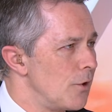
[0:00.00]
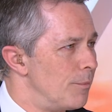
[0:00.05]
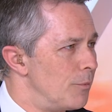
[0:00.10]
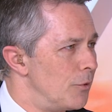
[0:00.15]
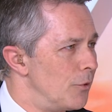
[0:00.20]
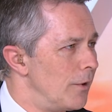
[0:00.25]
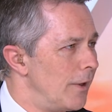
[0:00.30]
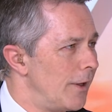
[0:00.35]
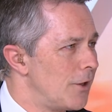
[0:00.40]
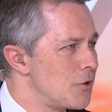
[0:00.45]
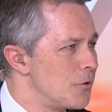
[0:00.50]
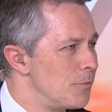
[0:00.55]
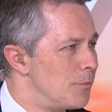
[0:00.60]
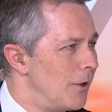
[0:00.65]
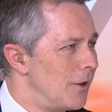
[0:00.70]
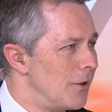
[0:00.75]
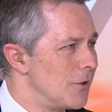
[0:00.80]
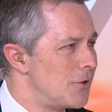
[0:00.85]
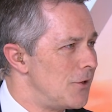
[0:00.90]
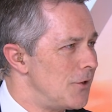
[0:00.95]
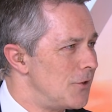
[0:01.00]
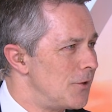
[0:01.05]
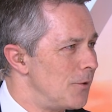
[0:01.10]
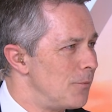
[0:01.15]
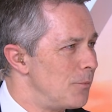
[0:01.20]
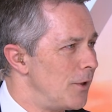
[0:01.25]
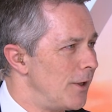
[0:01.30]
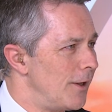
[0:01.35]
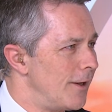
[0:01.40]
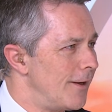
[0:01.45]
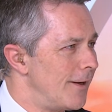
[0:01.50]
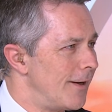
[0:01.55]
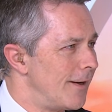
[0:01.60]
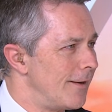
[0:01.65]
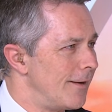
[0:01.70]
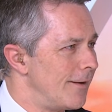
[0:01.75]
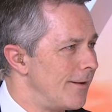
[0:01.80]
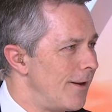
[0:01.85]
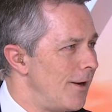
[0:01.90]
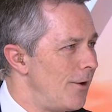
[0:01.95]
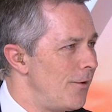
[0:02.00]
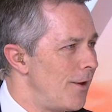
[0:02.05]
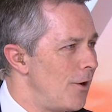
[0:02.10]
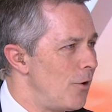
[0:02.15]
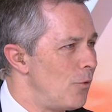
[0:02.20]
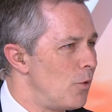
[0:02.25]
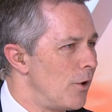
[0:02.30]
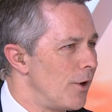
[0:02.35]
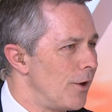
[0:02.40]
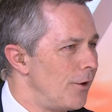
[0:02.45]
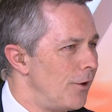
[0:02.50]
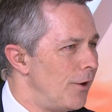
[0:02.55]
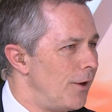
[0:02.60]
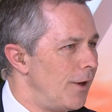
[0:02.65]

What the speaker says: got more election policies than Peter Dutton. They'll want